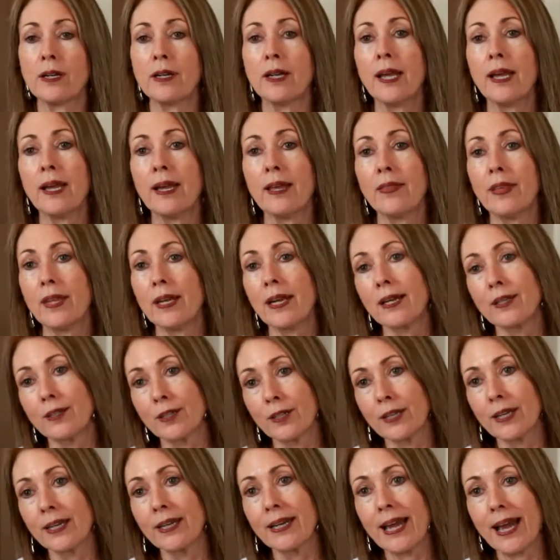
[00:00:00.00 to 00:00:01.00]
and then I
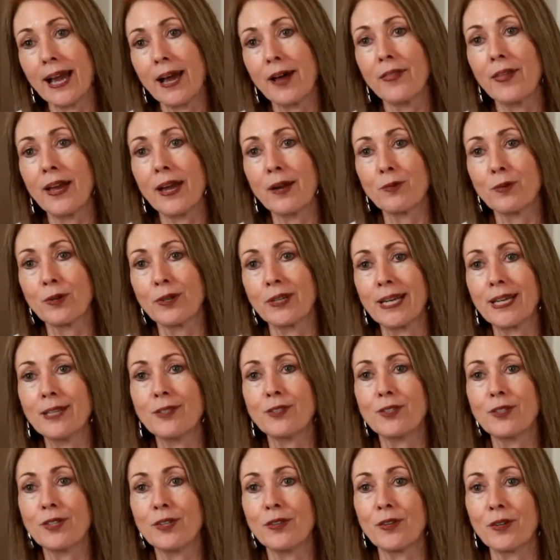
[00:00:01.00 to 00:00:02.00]
look at how that
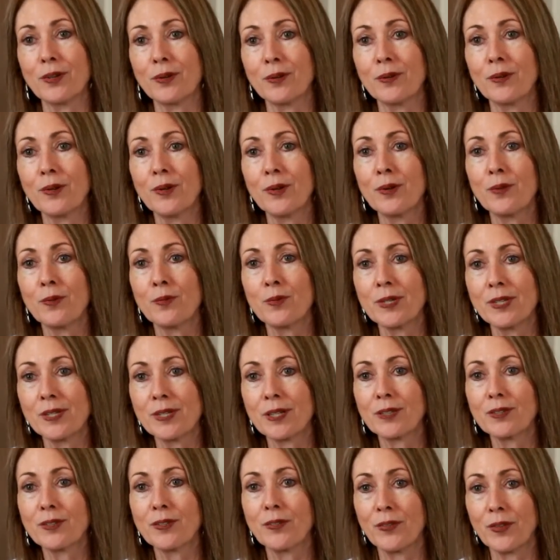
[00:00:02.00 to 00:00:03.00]
relates to their
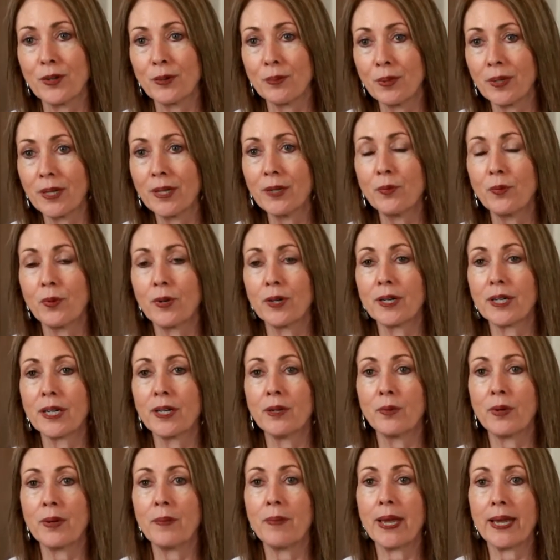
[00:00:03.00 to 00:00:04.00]
results of their blood work,
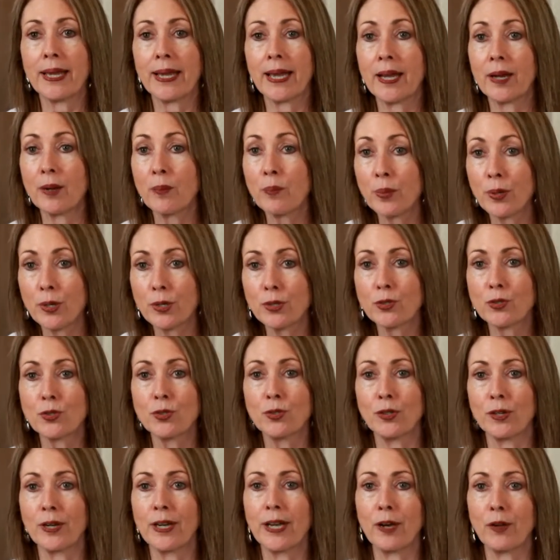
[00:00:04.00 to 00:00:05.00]
and we make out a
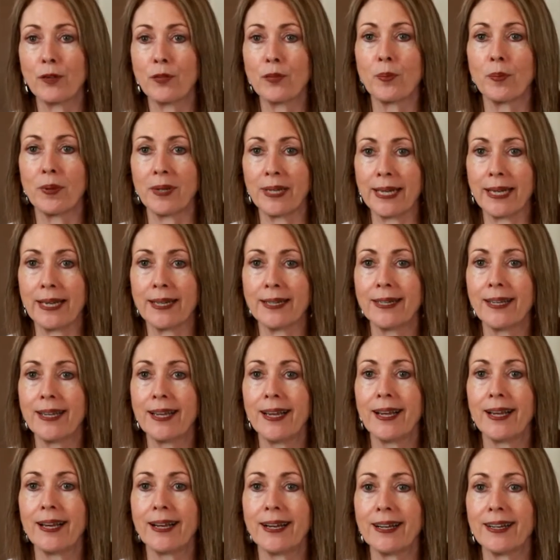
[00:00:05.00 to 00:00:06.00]
personal health plan
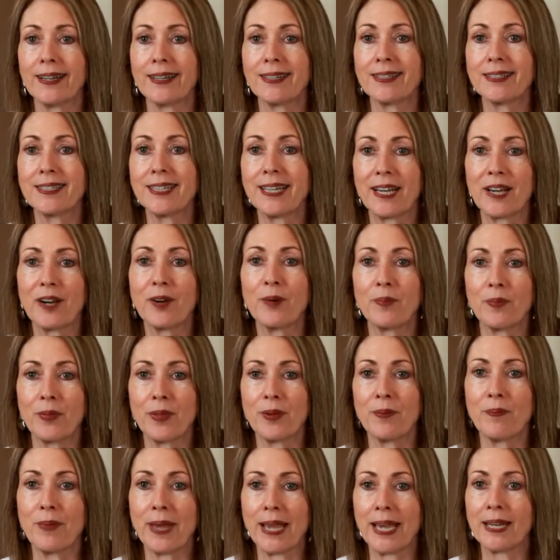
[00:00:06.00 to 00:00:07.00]
uh, to help
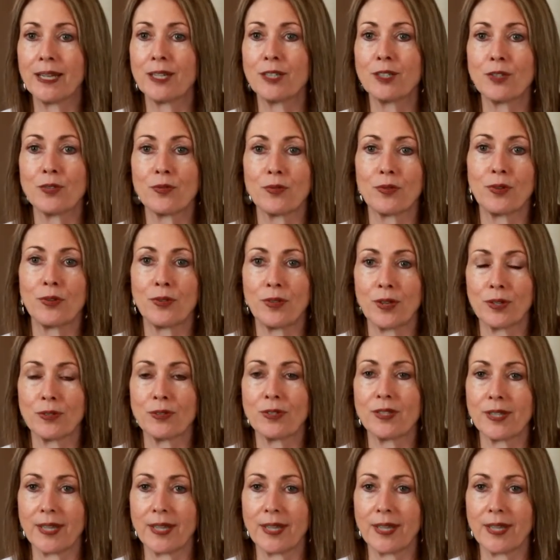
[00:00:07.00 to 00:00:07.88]
them manage through those